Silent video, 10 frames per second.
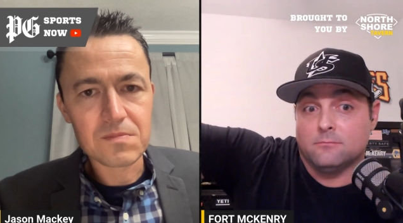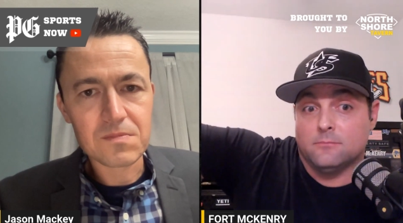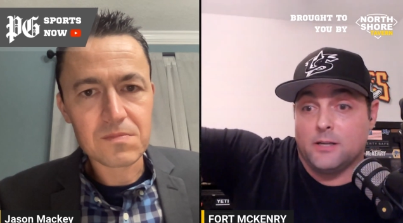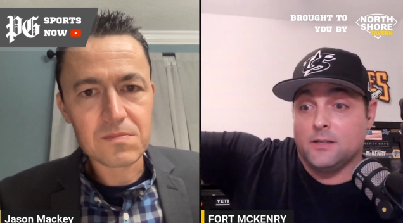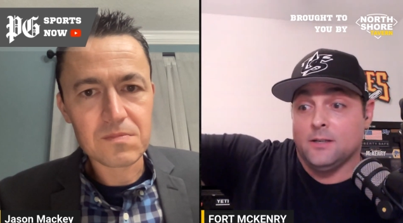
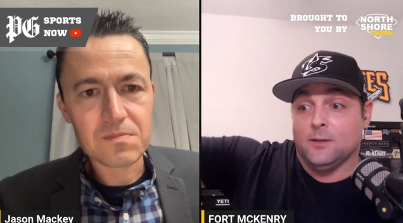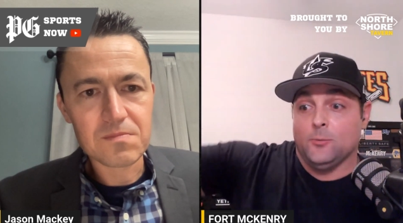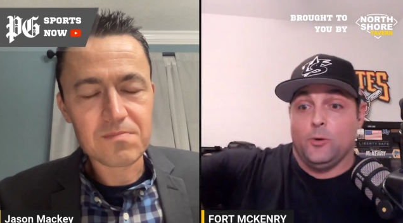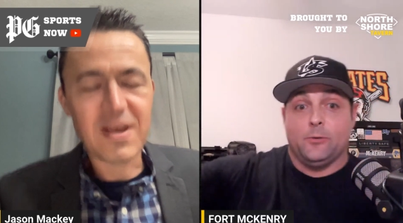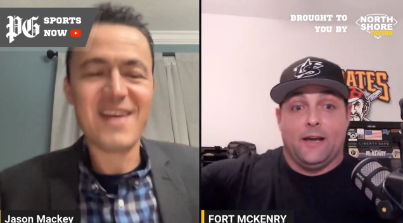Speaker 1: Like
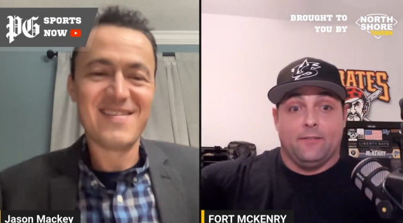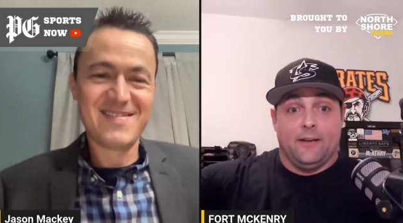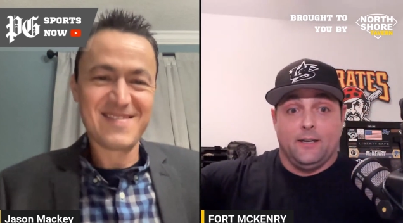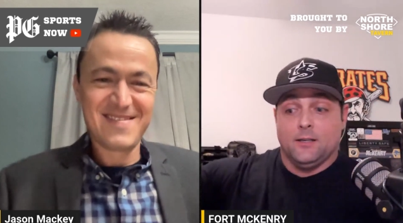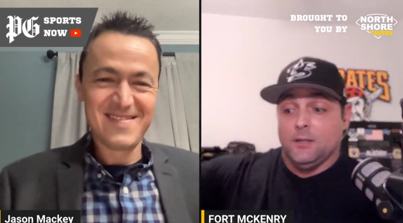we would have
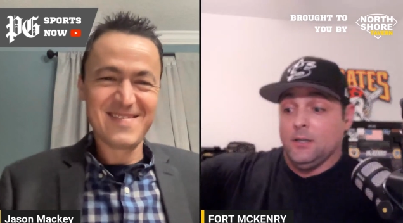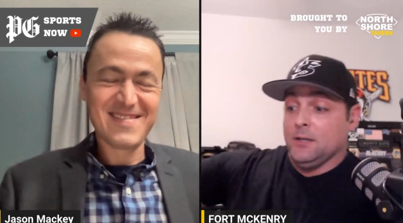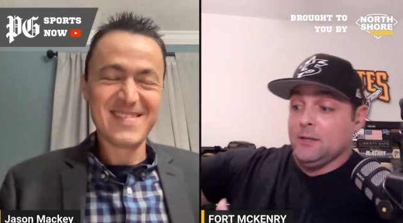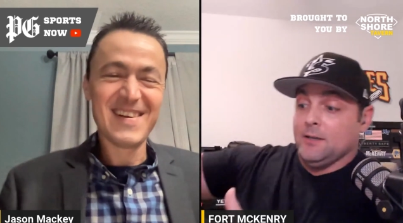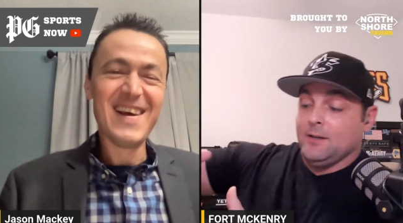a,
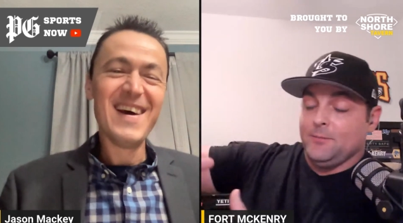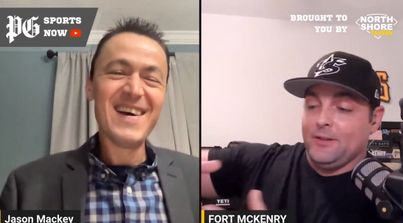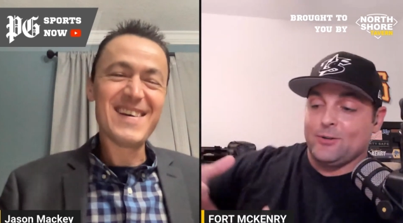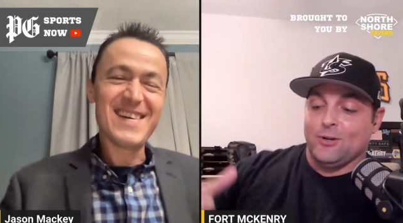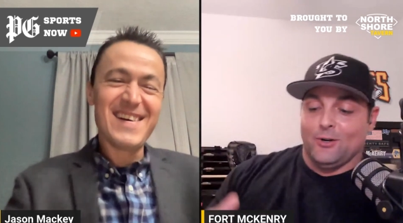
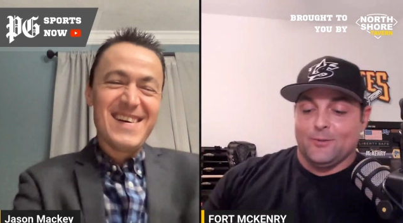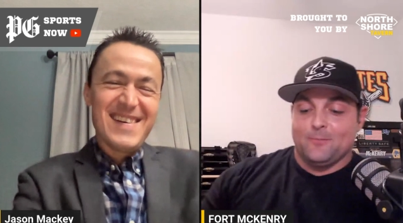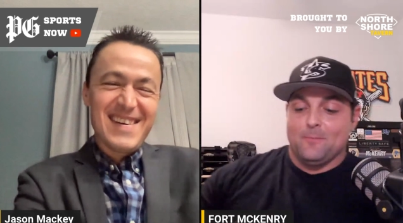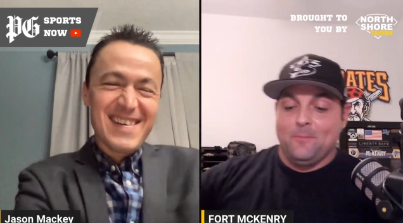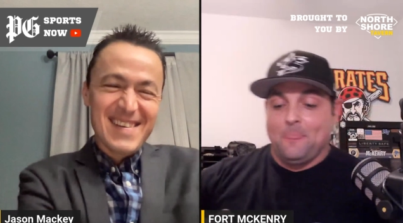they're called,
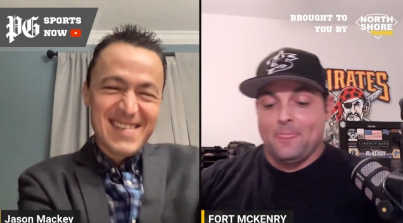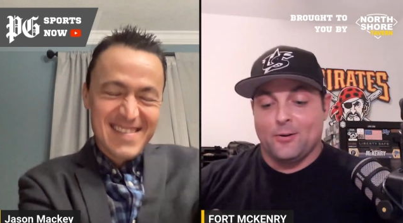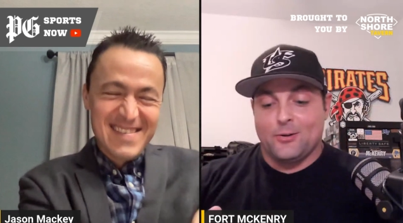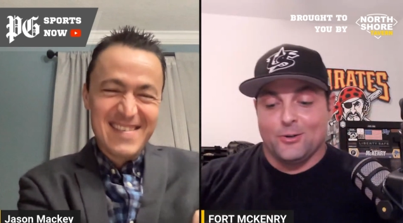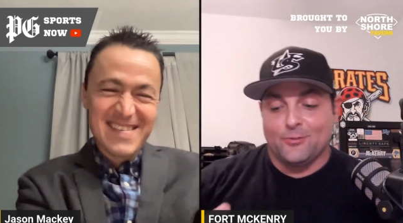they're
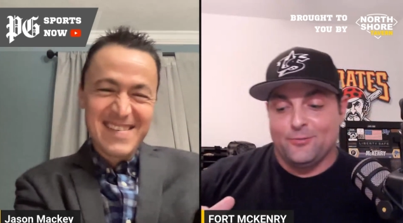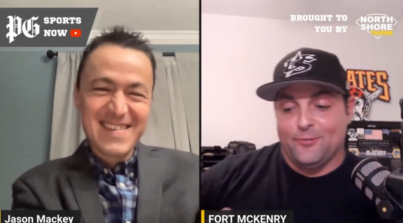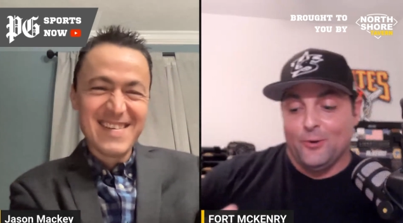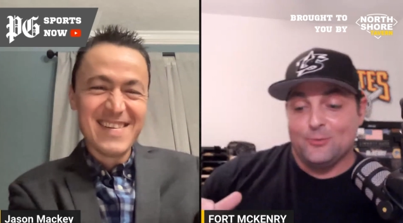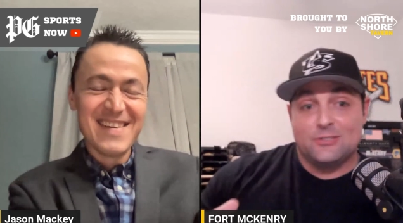called
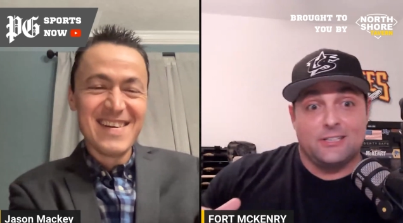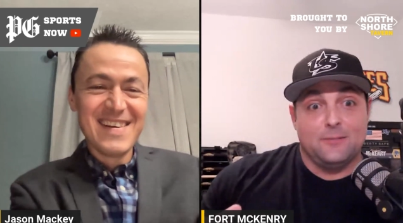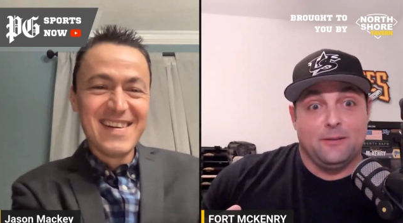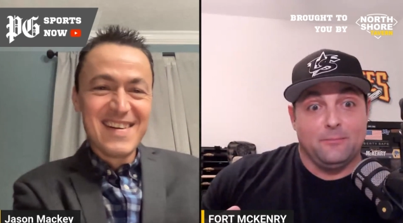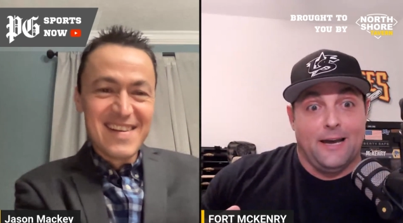phone
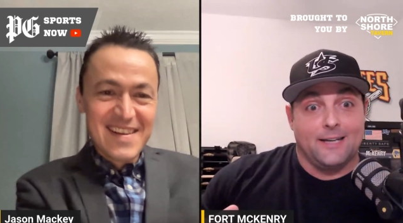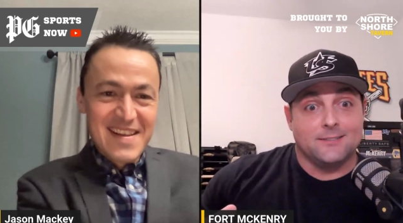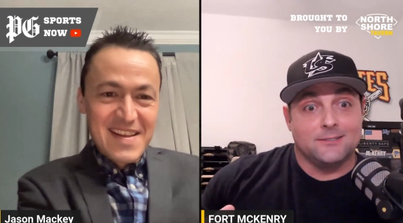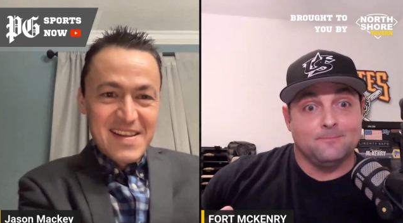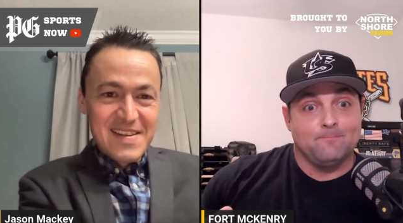sleeping bags.